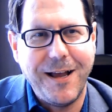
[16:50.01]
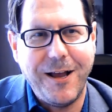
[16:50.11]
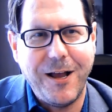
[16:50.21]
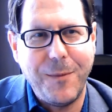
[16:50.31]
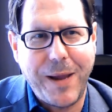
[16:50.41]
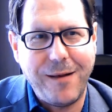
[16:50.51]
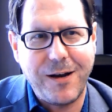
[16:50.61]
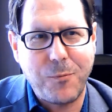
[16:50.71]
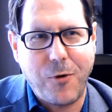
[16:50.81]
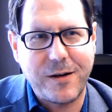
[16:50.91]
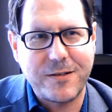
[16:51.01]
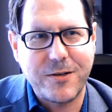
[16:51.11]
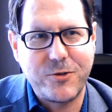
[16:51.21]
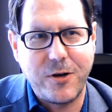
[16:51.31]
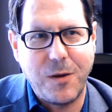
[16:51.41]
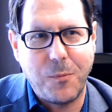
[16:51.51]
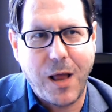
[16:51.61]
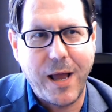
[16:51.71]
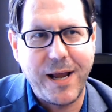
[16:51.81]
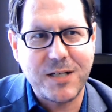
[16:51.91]
Analytic products should
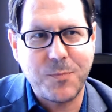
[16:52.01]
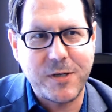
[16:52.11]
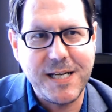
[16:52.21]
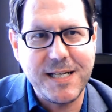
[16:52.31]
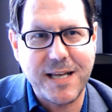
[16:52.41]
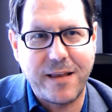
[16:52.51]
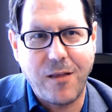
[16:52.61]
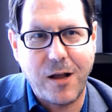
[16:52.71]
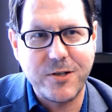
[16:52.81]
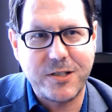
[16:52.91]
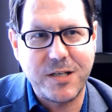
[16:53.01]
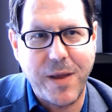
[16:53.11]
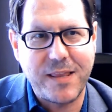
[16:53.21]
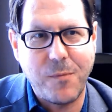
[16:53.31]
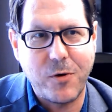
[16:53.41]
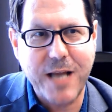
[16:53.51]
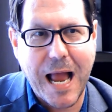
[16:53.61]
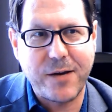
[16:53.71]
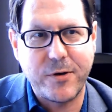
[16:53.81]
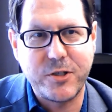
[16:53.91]
apply expertise and logic to make the most
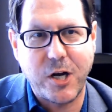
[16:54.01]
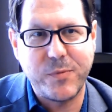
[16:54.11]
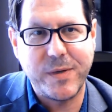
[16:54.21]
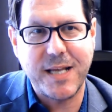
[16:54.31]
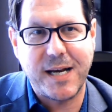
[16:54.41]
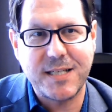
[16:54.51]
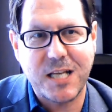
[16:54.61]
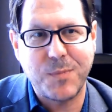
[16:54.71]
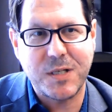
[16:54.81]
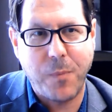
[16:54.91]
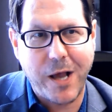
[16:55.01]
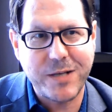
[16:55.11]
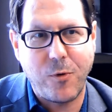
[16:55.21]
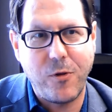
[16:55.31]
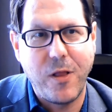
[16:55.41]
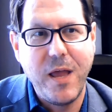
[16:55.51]
accurate judgments and assessments possible